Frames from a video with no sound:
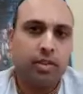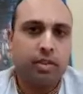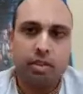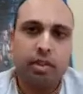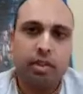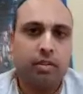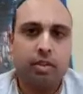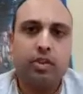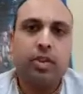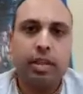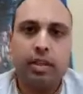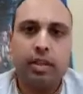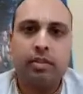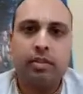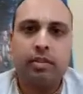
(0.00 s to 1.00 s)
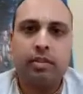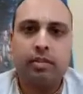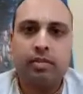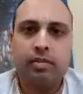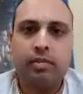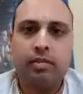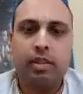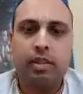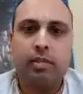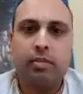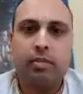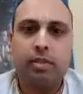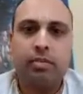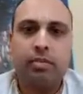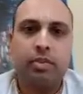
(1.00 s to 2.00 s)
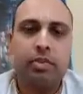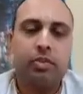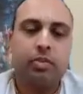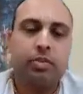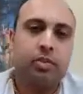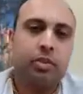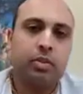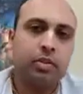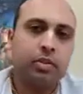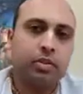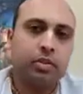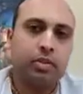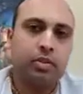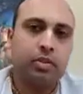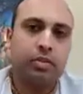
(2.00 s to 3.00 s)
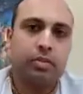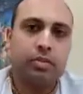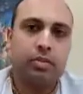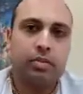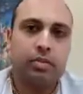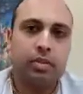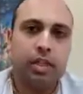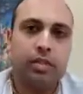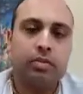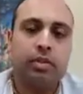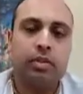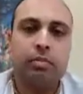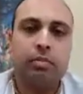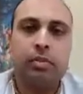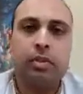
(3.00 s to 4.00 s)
they were trying to take him, but the Vishnu Dutas saved him.